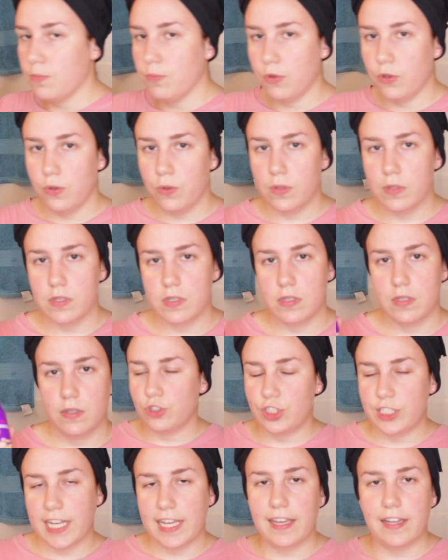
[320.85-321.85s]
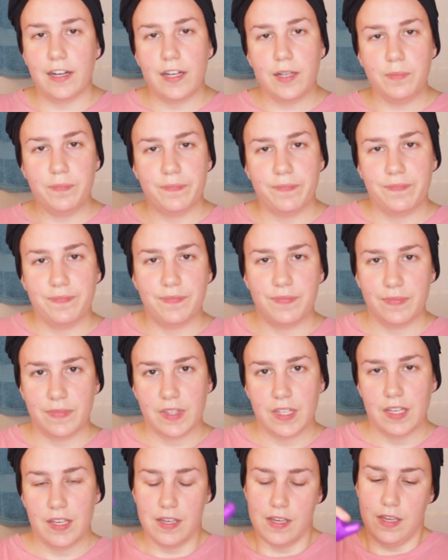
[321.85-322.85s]
mousse, shake it up,
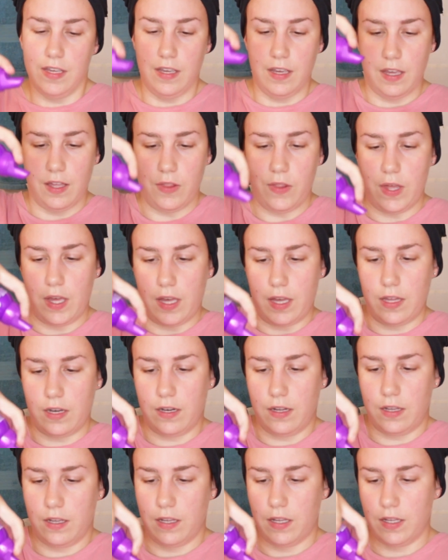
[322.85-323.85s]
and then